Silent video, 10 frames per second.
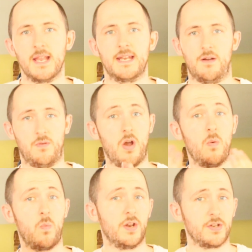Now,
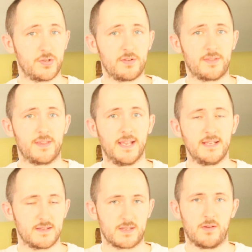one good
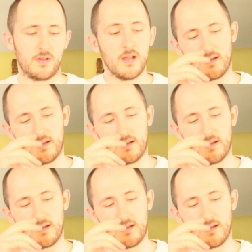thing, so